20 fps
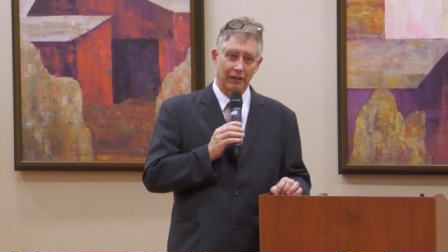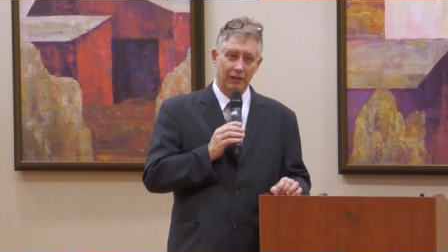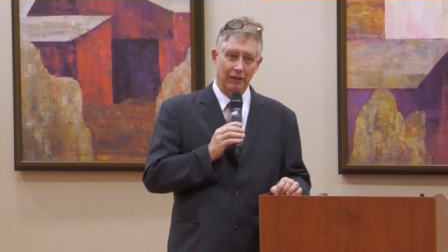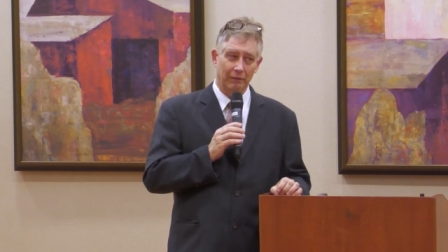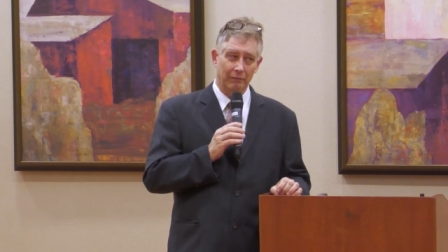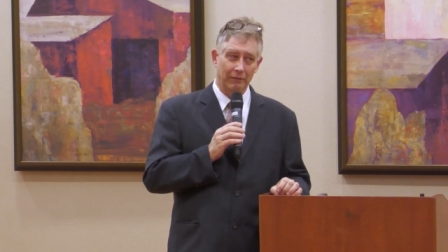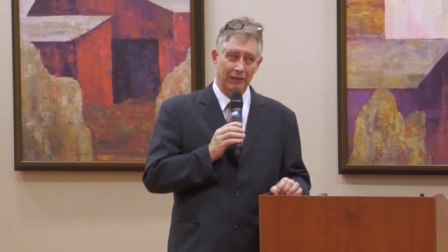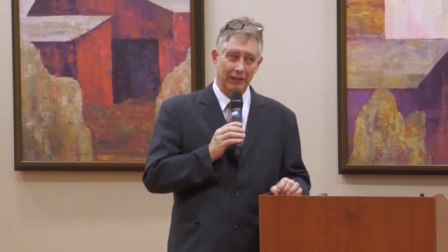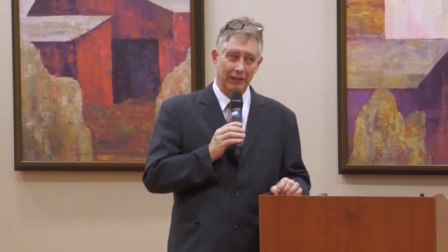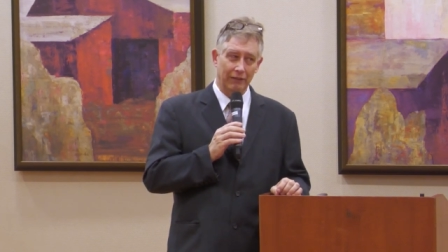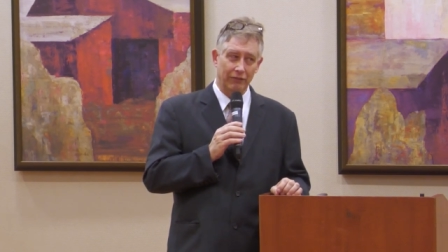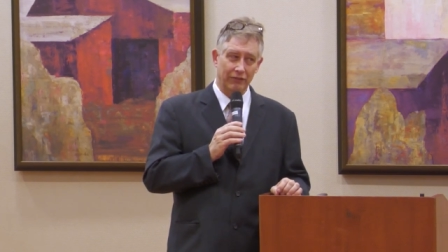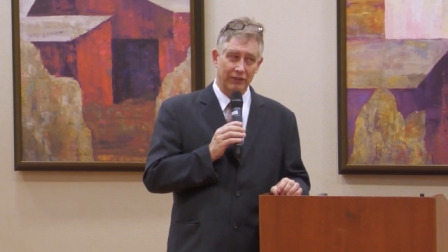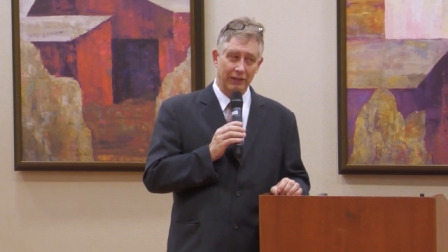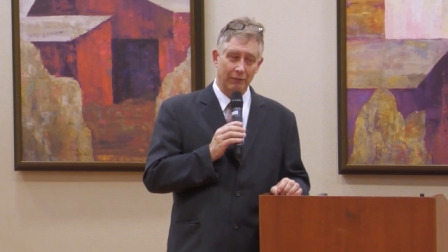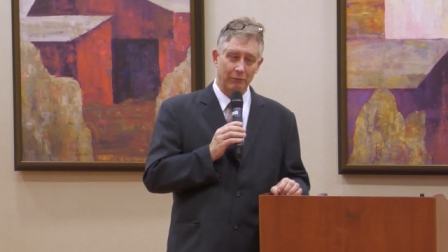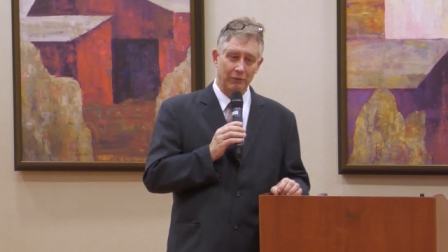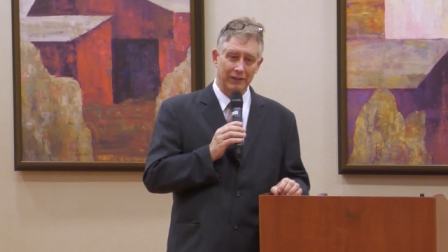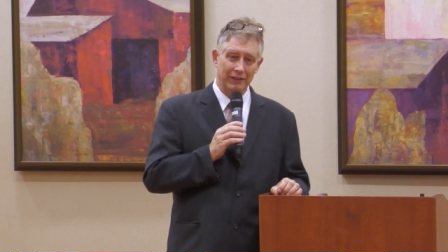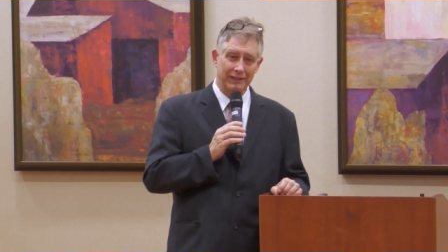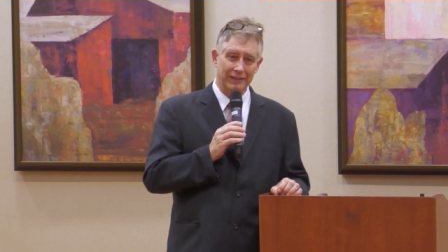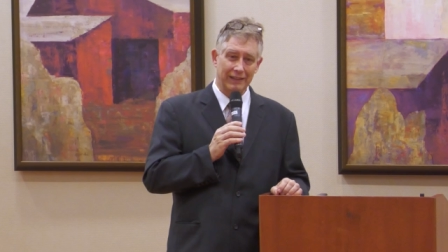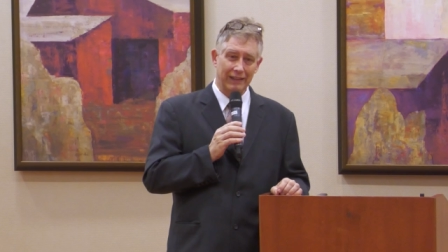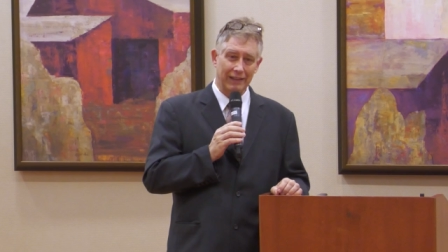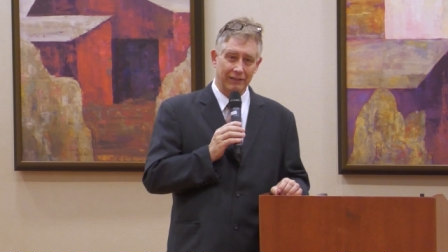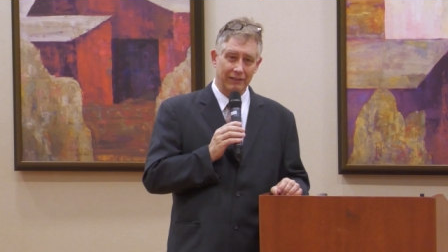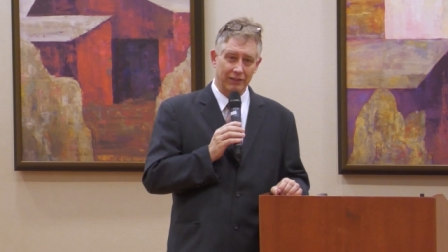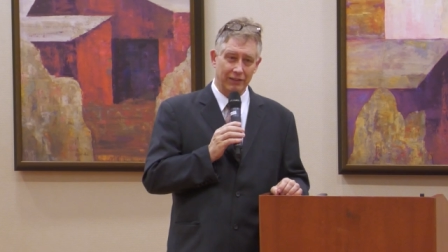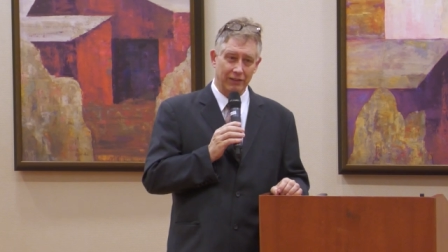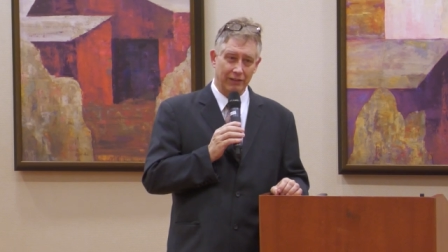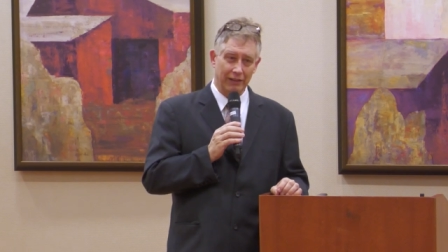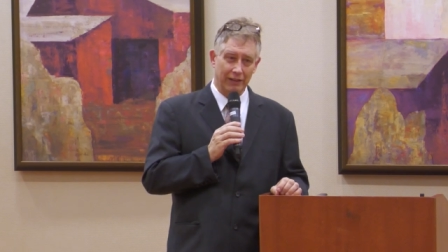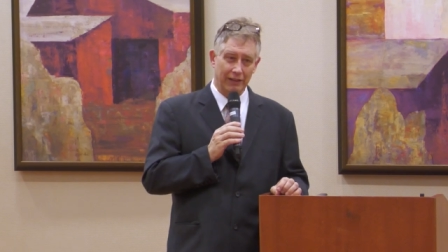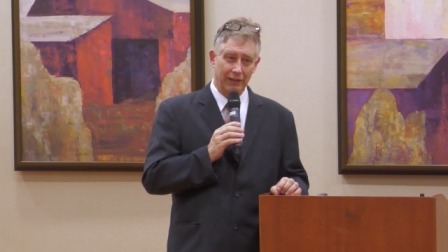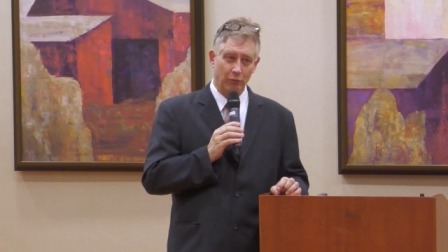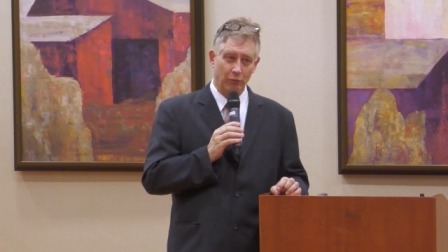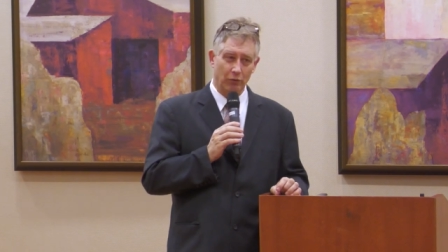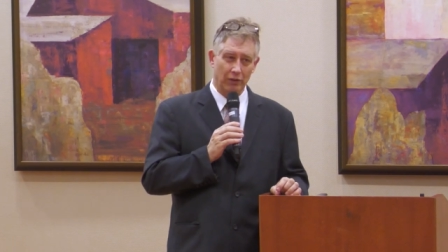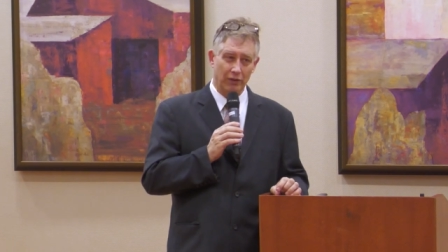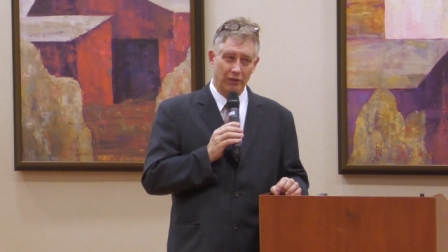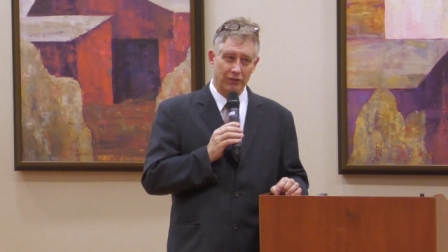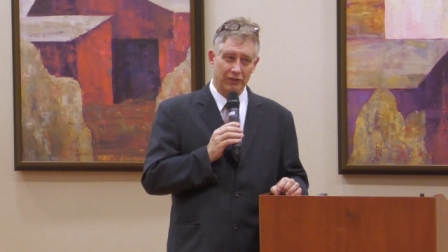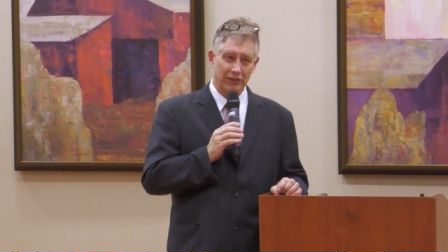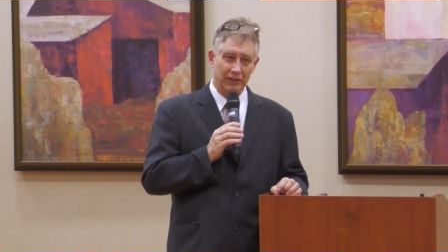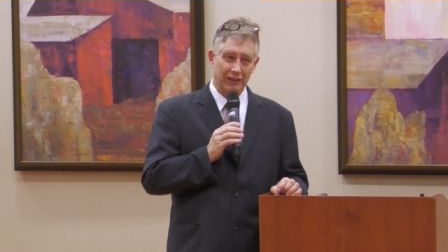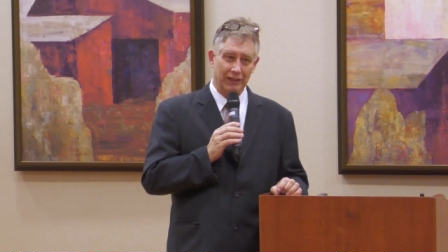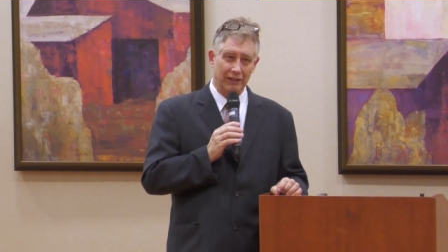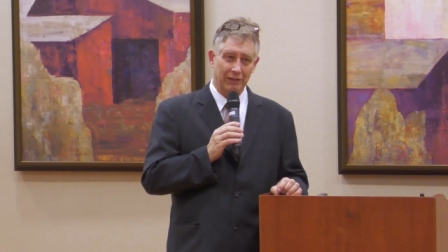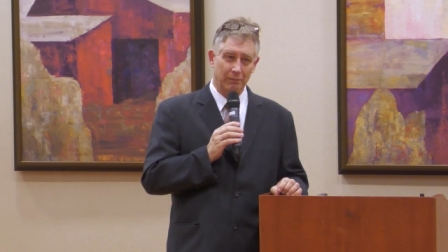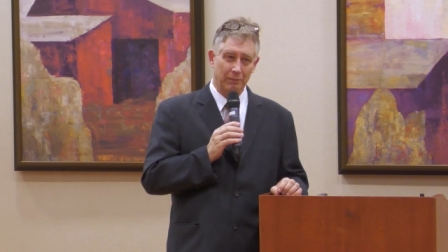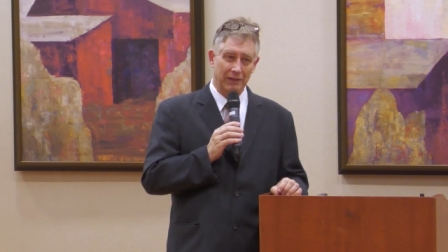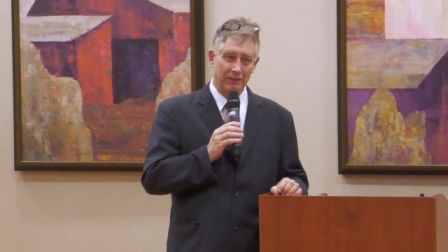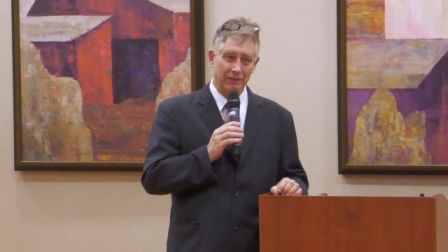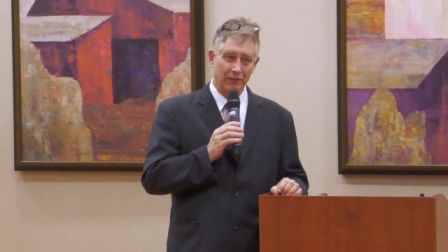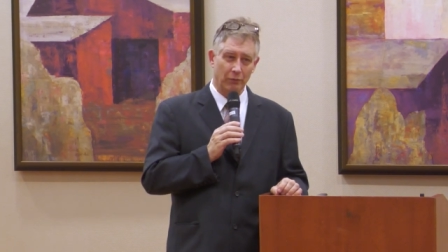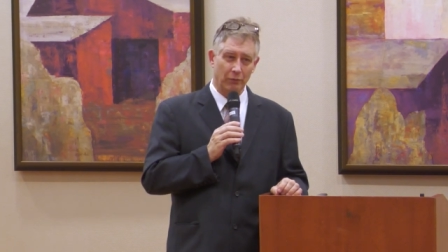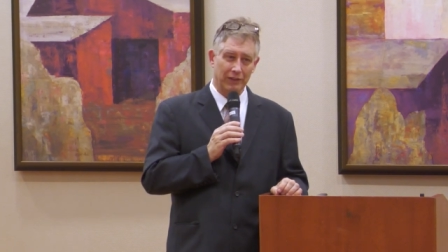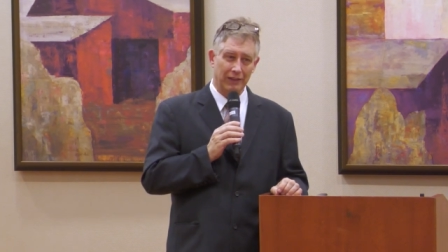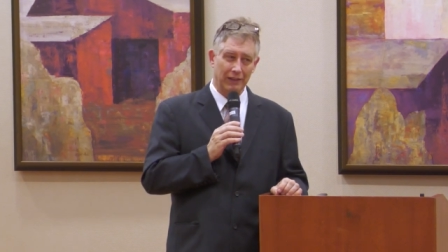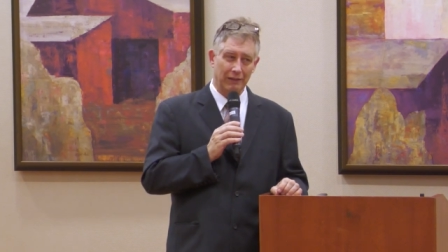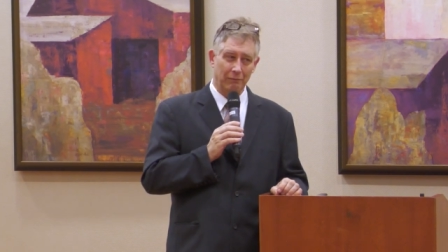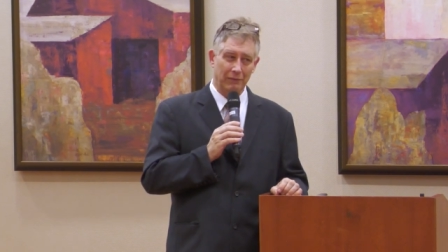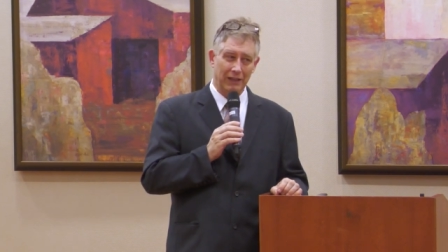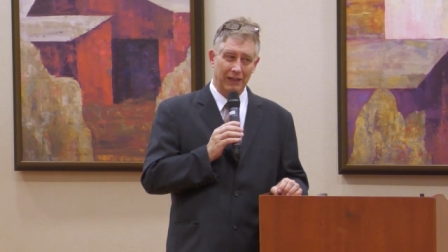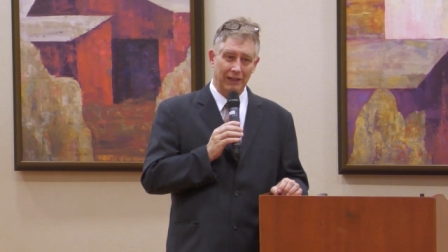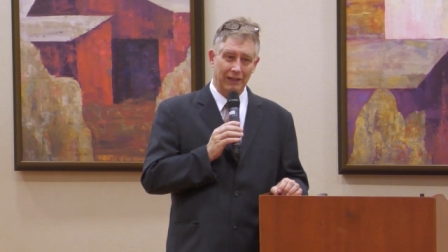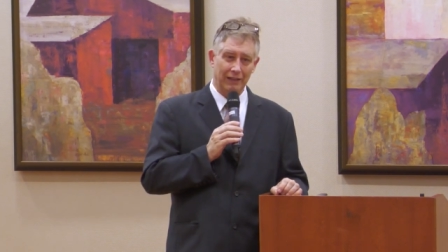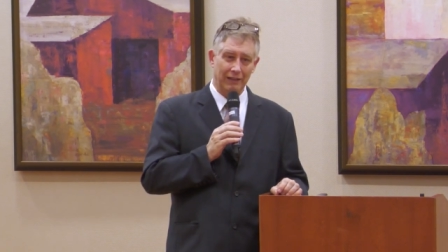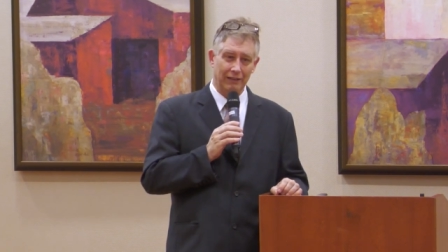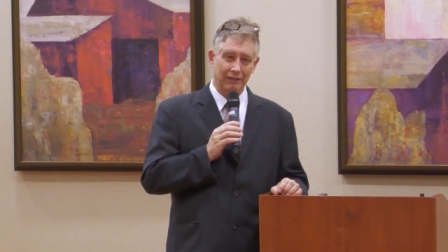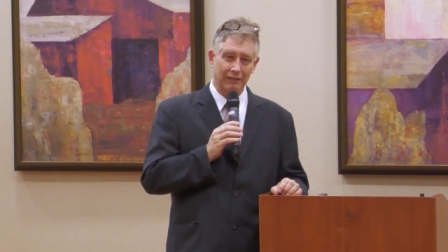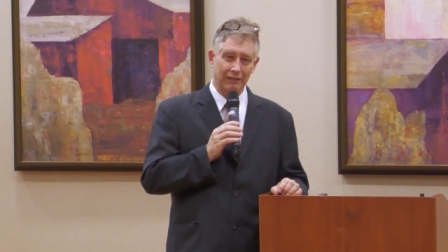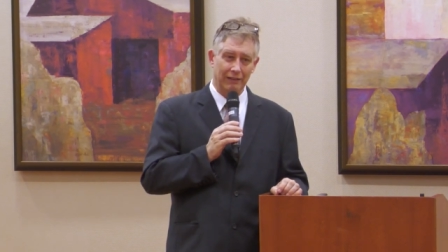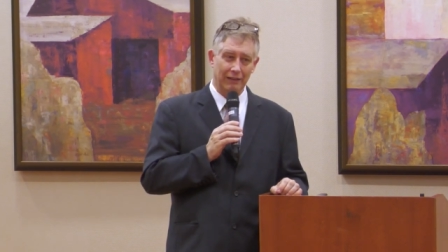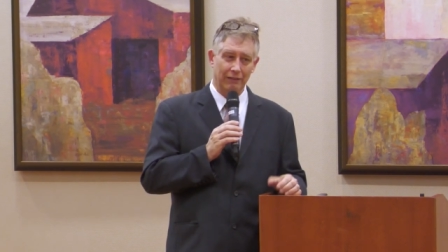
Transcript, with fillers: Um, if someone says they're getting worse, it depends on what they mean.